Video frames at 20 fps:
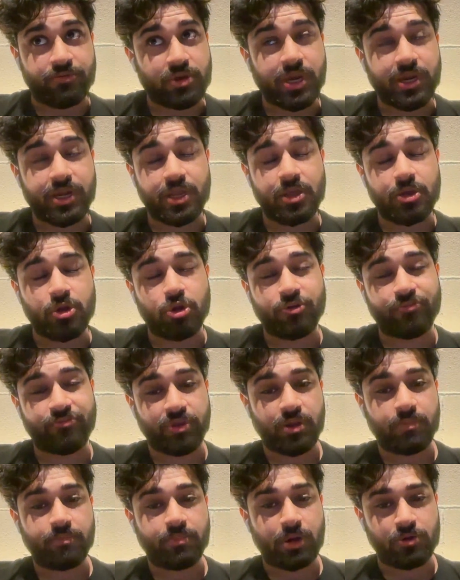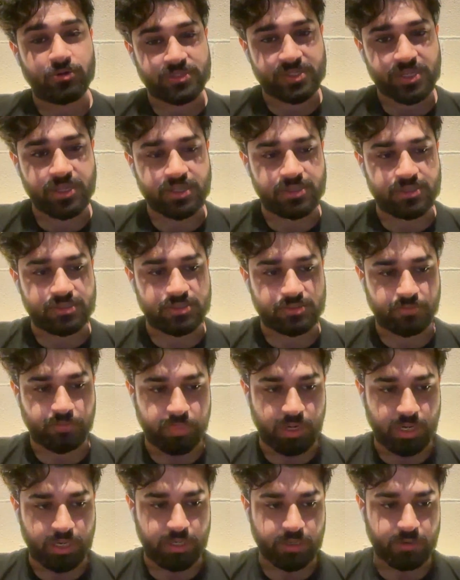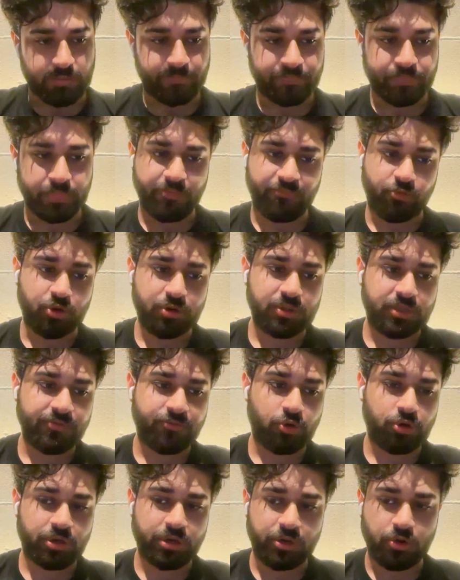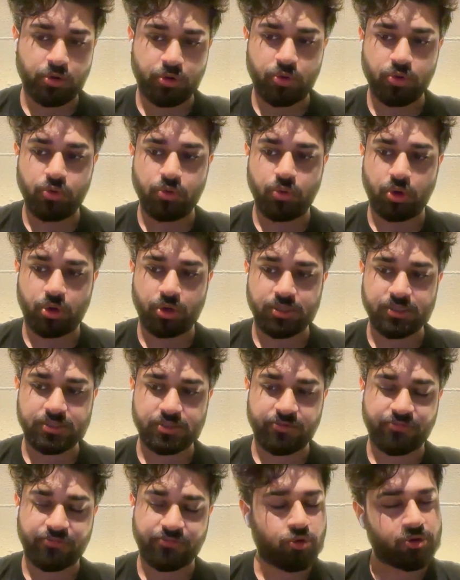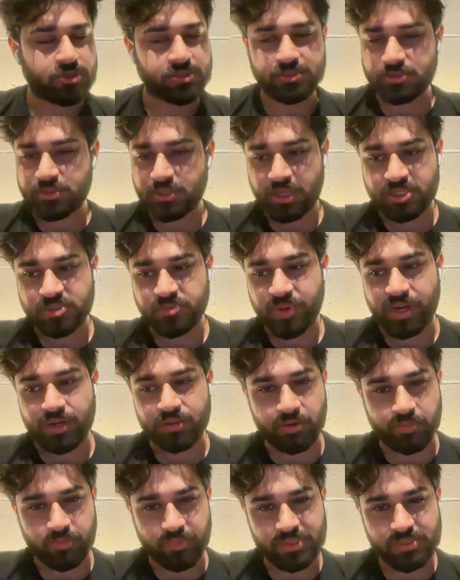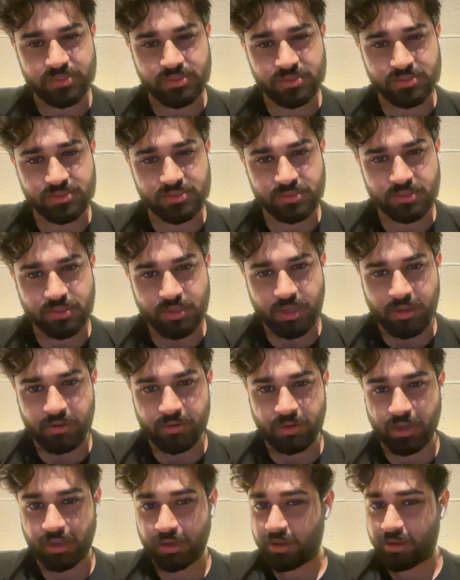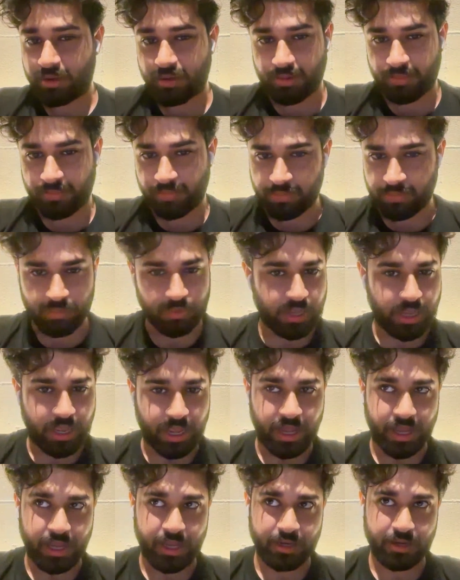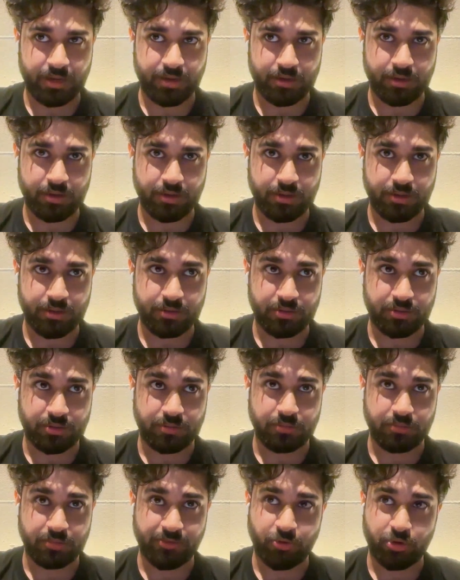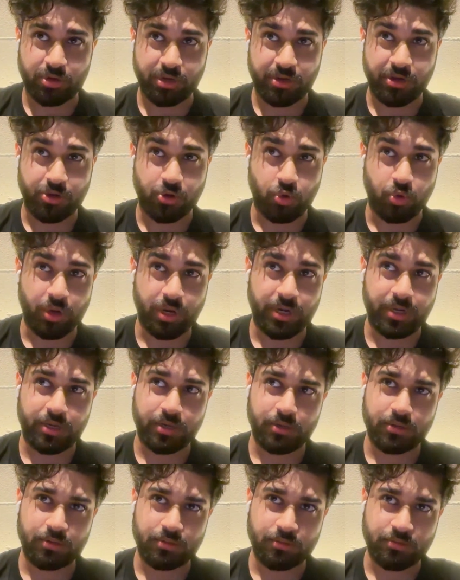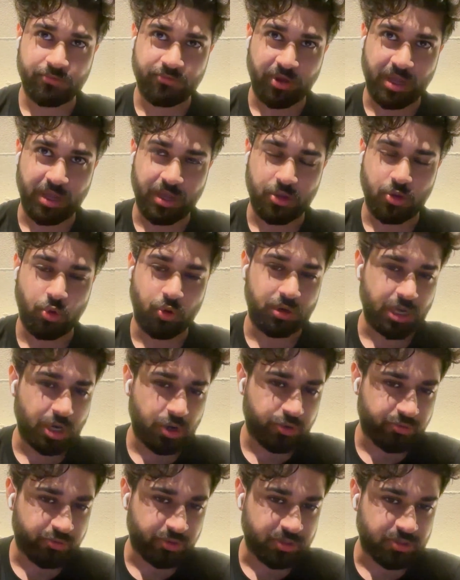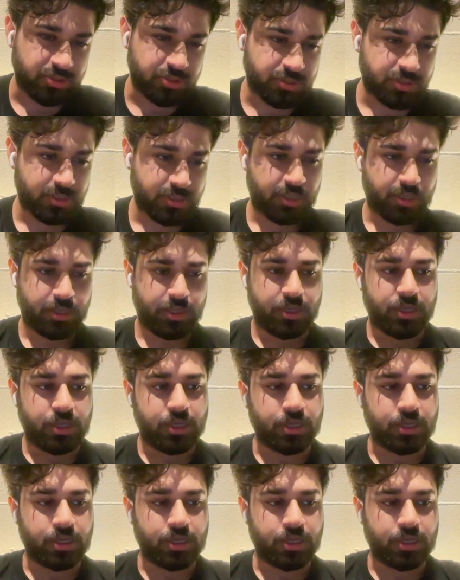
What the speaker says: they were getting a lot of inbound sales, but what they wanted to do was, of course, expand their business, uh, and they wanted to do it via cold outreach.